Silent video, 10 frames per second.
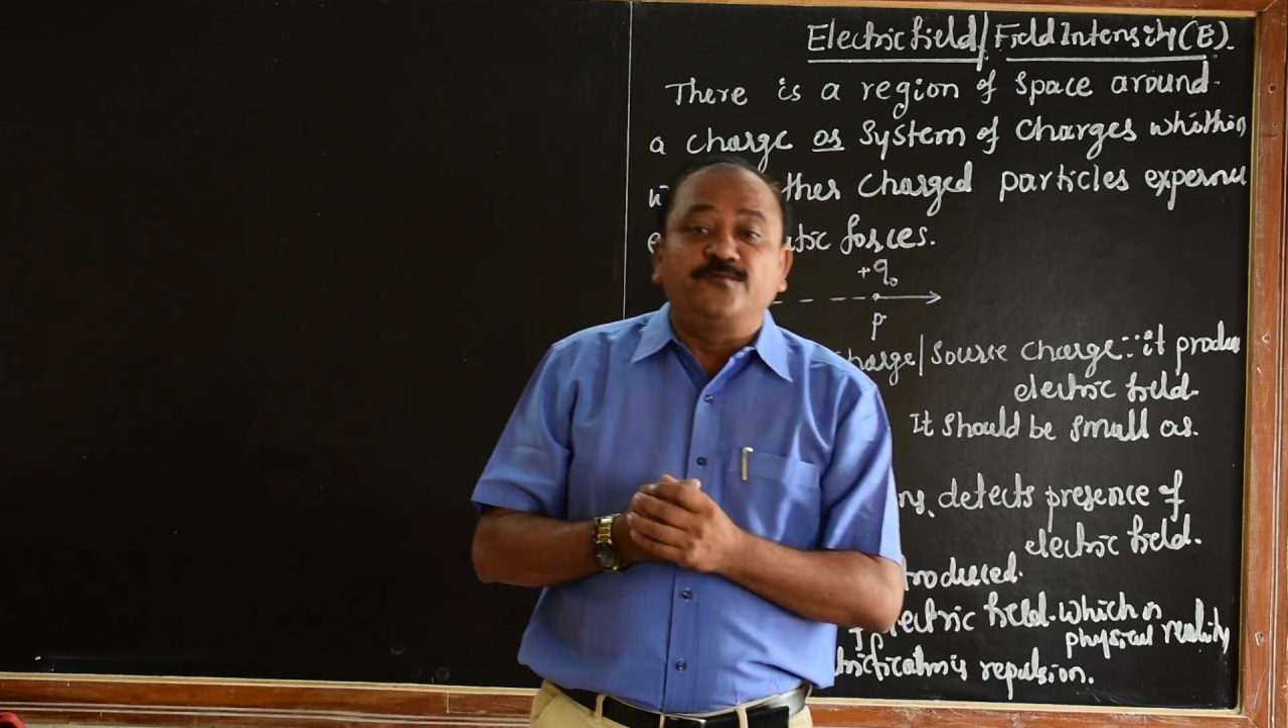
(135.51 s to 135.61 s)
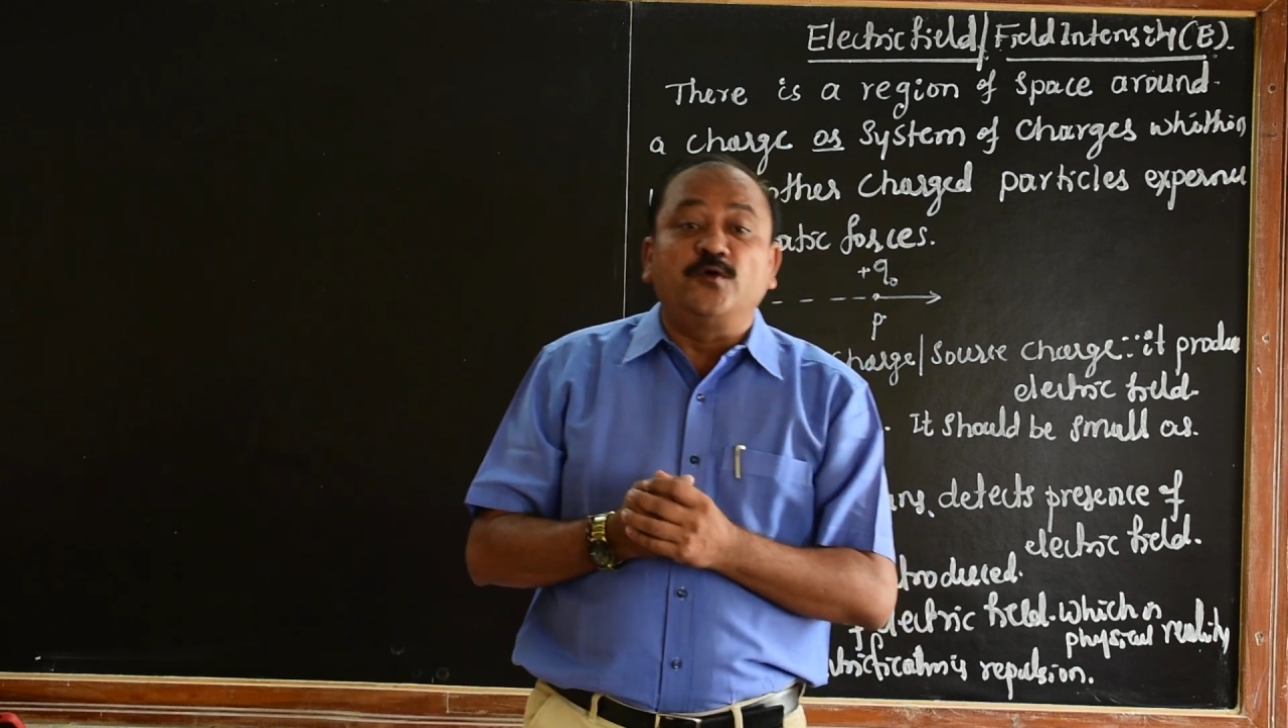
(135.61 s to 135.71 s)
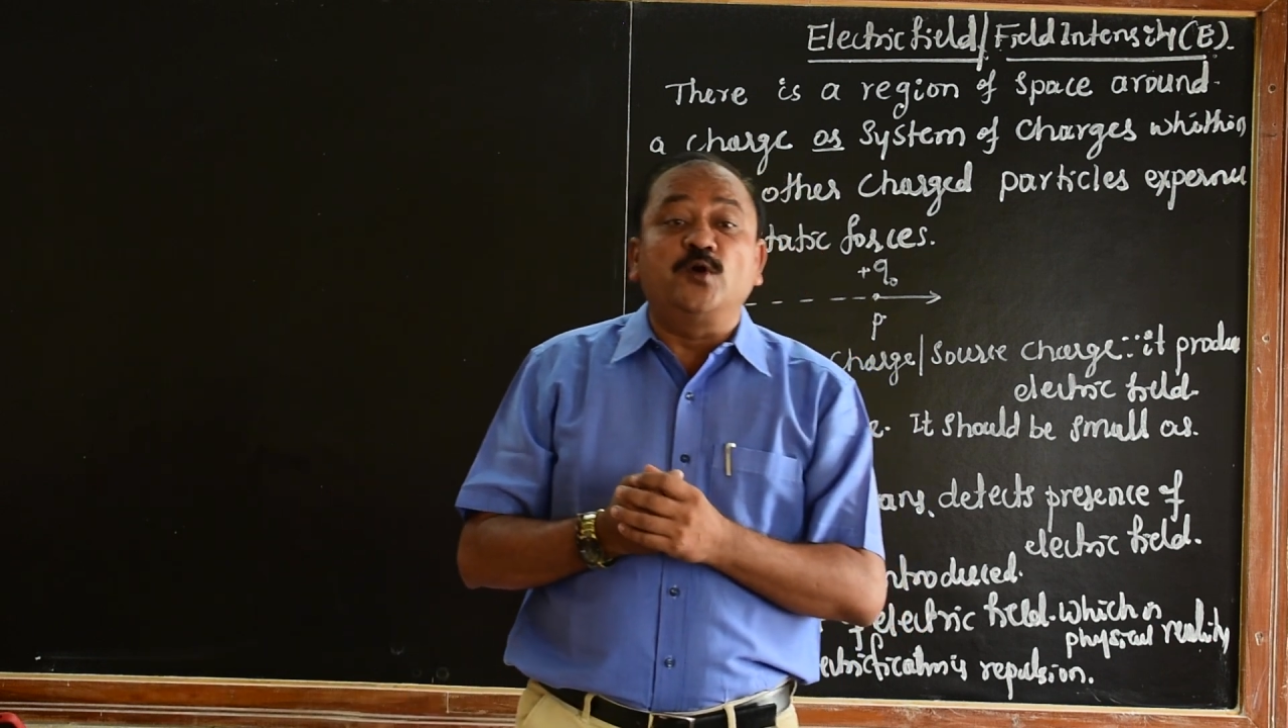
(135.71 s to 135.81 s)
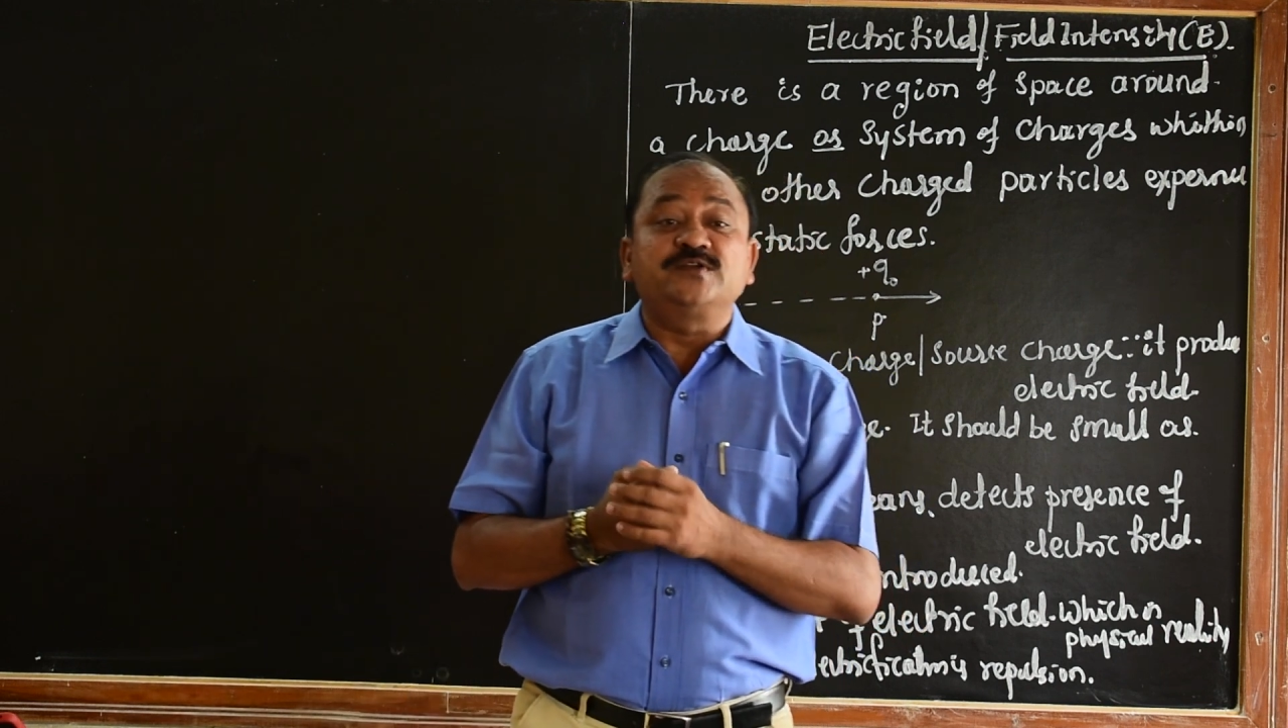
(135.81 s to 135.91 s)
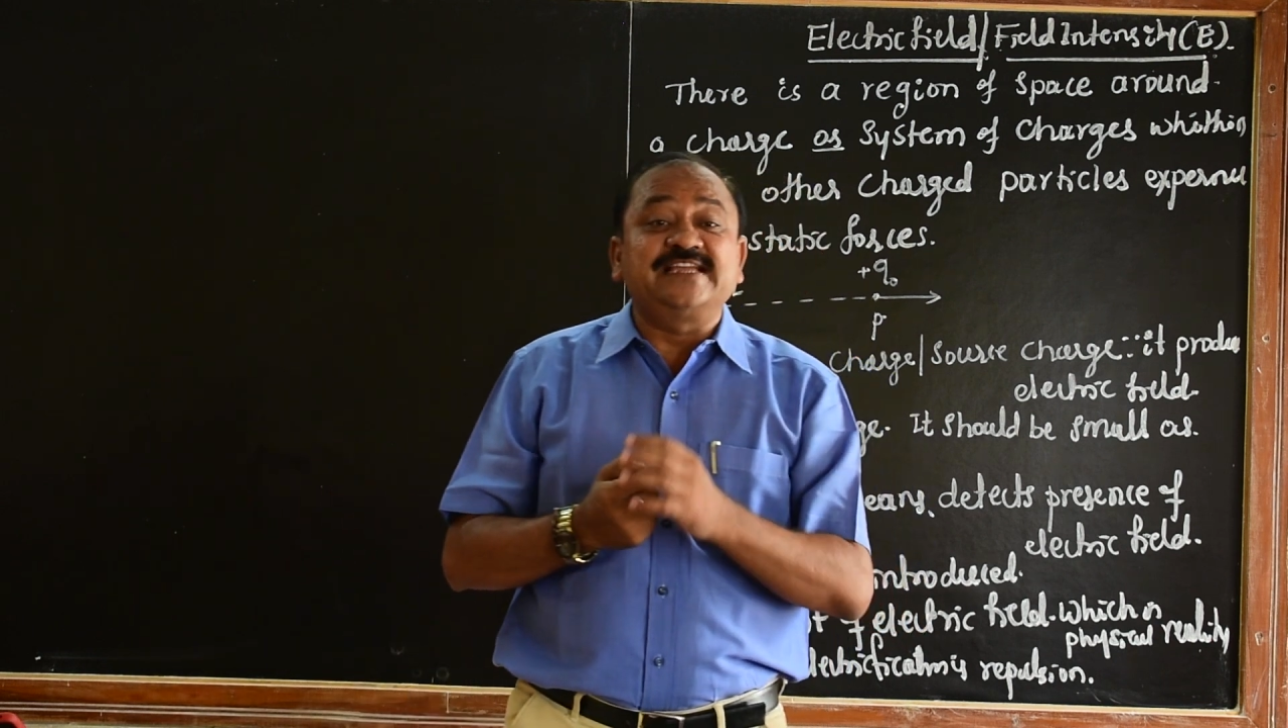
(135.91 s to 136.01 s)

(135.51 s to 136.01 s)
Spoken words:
force